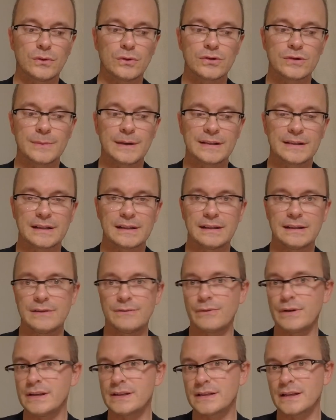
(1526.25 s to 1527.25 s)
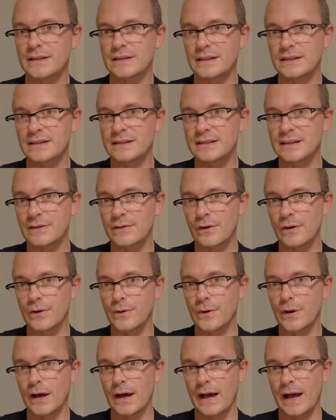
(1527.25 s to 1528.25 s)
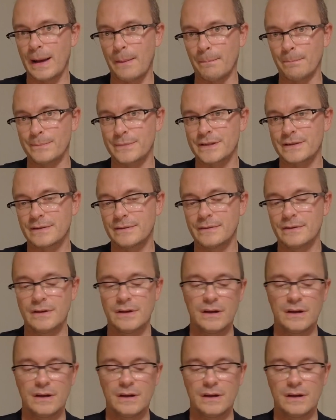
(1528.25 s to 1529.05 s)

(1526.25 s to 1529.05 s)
automatically reset to 0 amps.